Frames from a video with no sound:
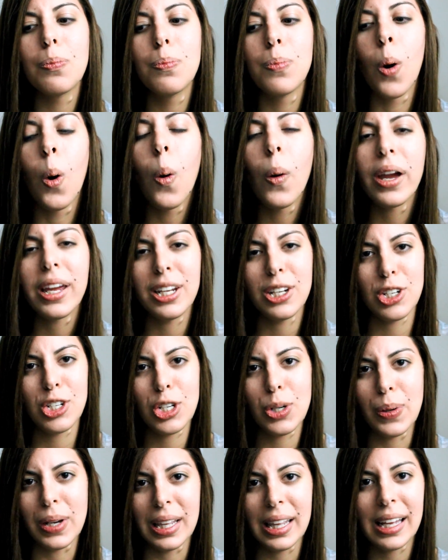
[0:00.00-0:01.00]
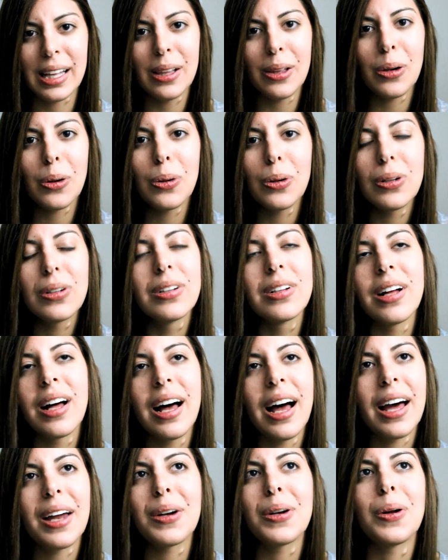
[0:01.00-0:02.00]
point to it, like a little,
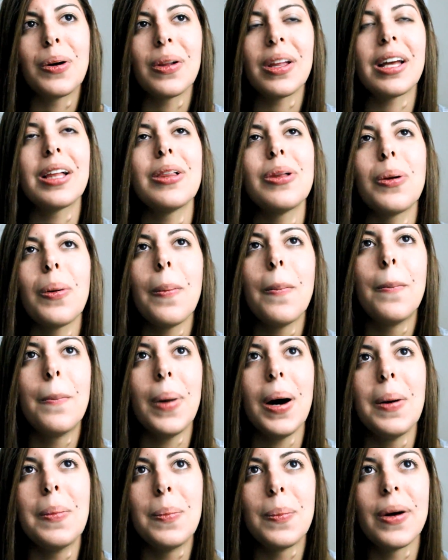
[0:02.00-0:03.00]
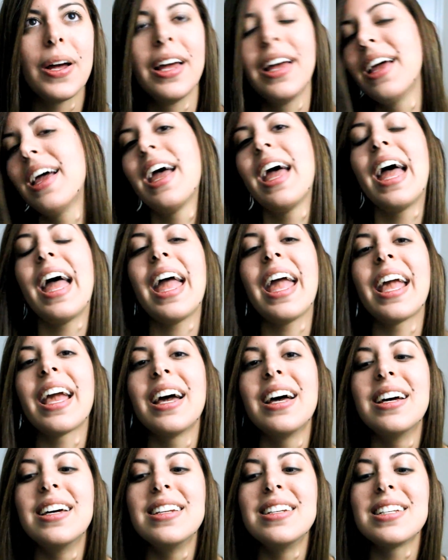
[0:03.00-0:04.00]
I don't know, like a little bump.
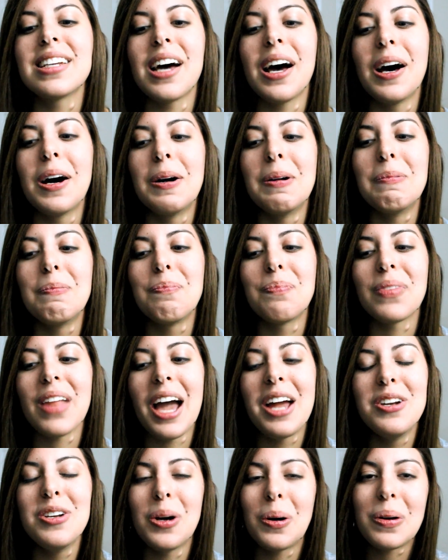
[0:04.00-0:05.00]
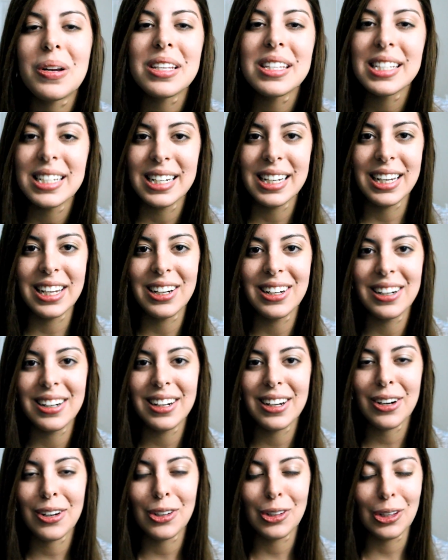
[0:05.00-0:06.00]
And I noticed it
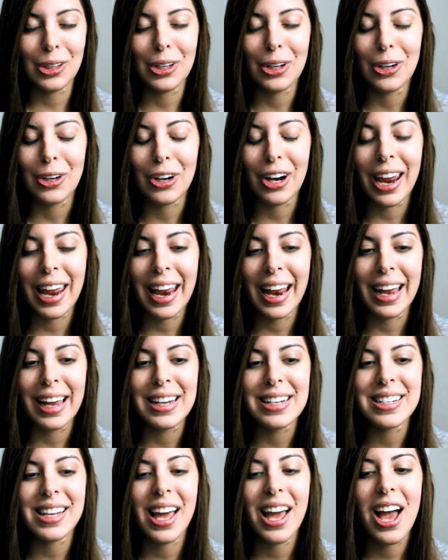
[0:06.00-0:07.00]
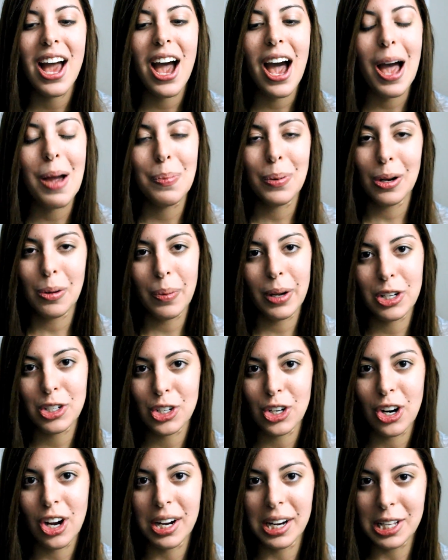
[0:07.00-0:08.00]
earlier, and I put a
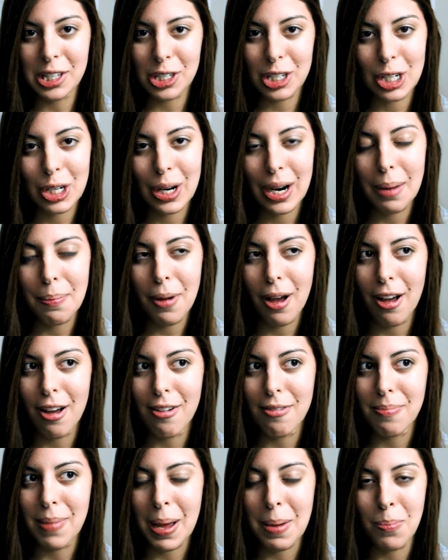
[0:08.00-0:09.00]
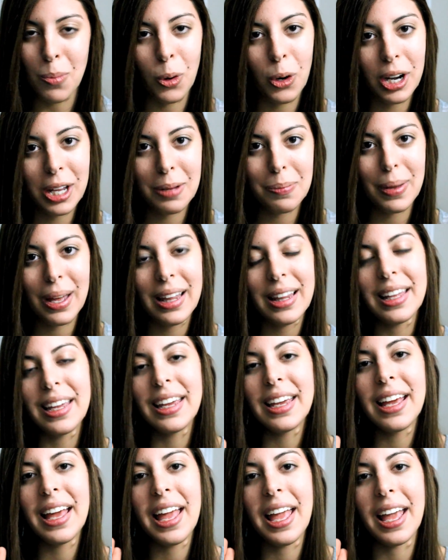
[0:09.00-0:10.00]
picture on Instagram of my morning
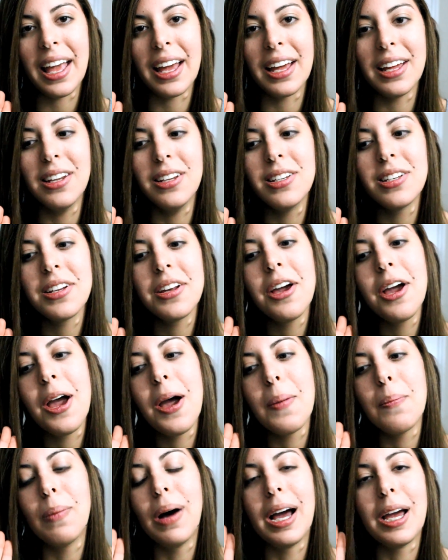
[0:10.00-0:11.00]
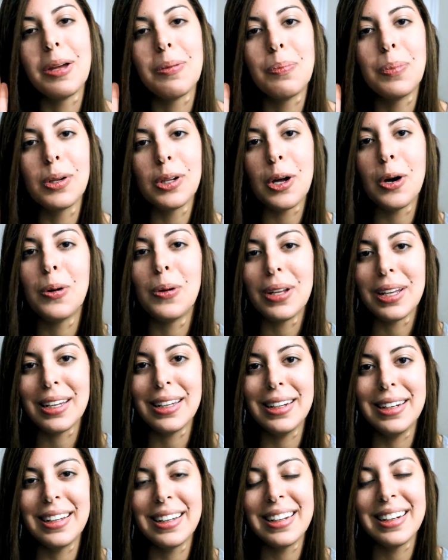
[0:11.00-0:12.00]
belly and my
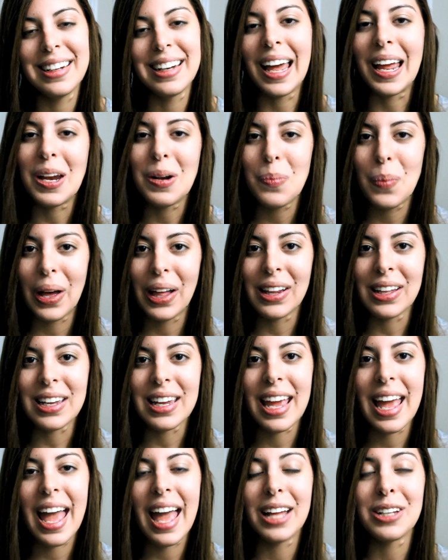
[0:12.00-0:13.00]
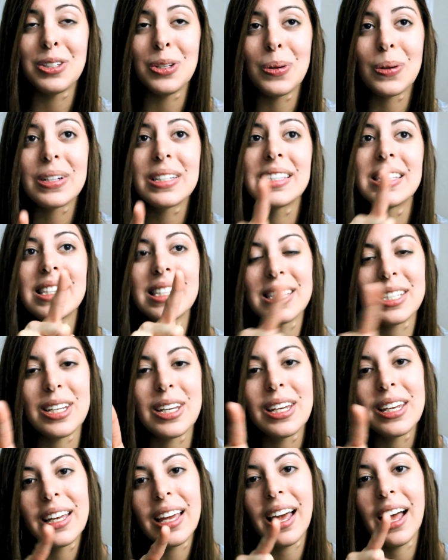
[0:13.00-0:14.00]
bloated night belly, and you can
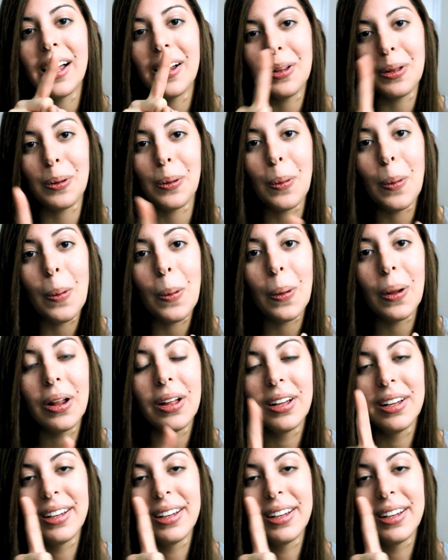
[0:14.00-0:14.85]
see a little,